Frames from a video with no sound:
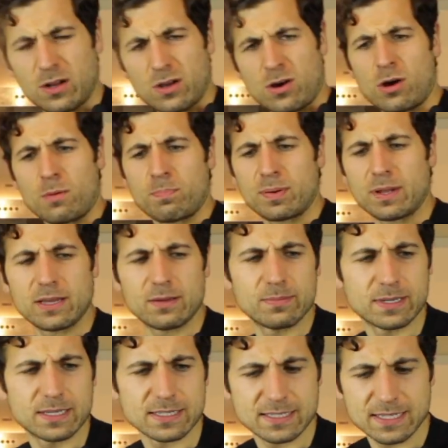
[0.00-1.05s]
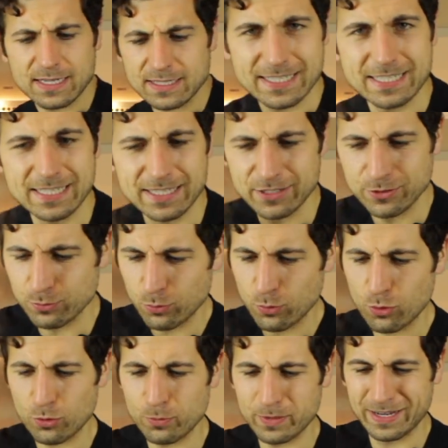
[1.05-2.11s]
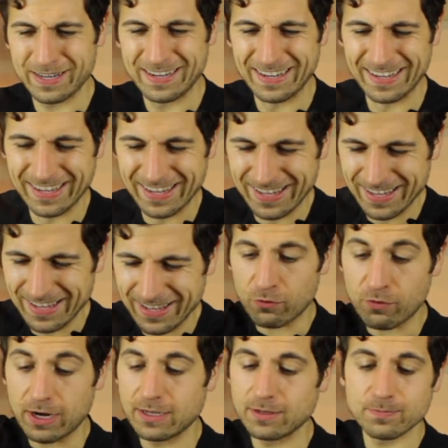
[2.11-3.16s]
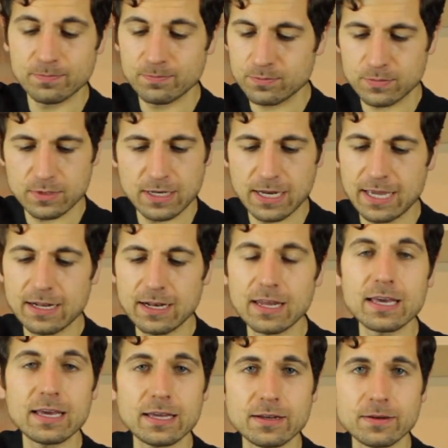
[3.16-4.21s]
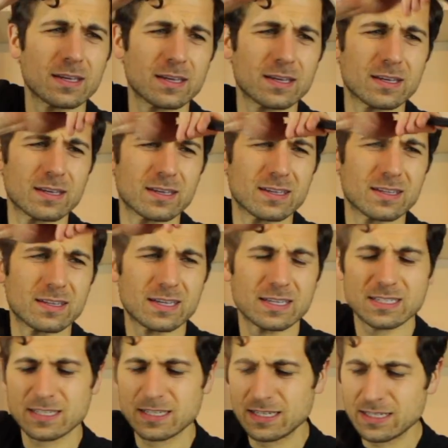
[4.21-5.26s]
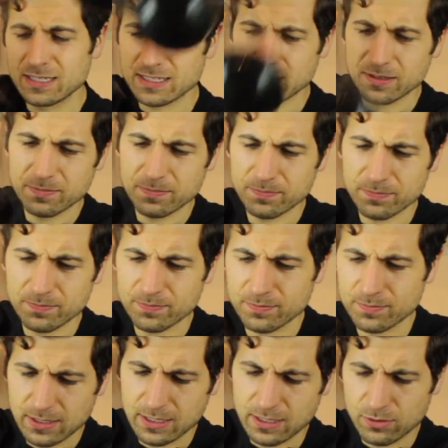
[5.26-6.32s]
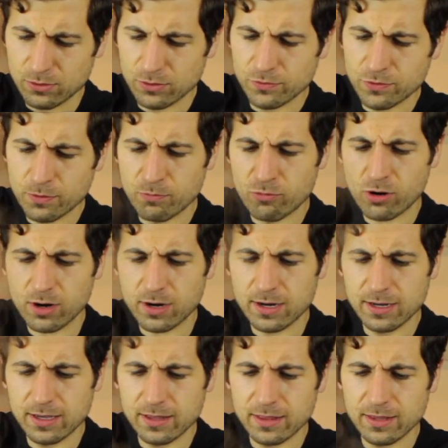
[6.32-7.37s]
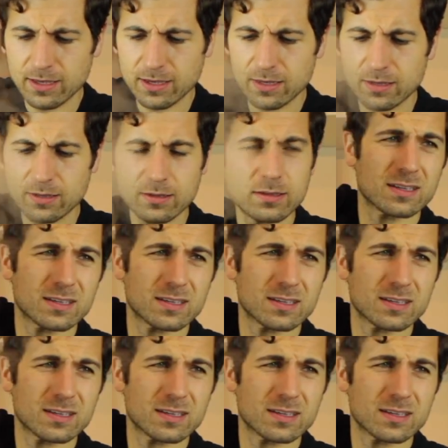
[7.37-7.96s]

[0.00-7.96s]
hot plate because that shit is warm. Right, ladle it in, nice and easy. Get all of your broccoli in there.